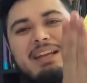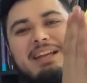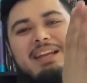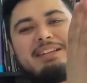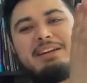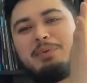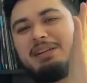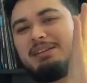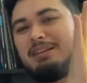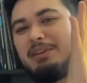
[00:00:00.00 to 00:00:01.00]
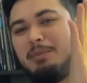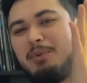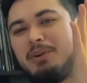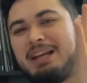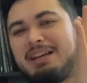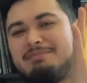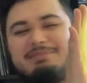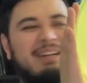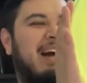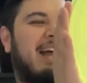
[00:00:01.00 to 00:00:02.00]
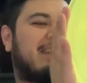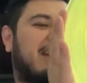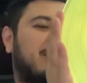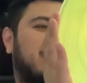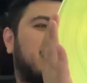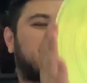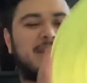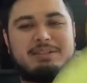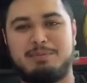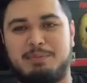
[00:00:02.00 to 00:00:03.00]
It's kind of reading a little more like highlighter-y, but it's,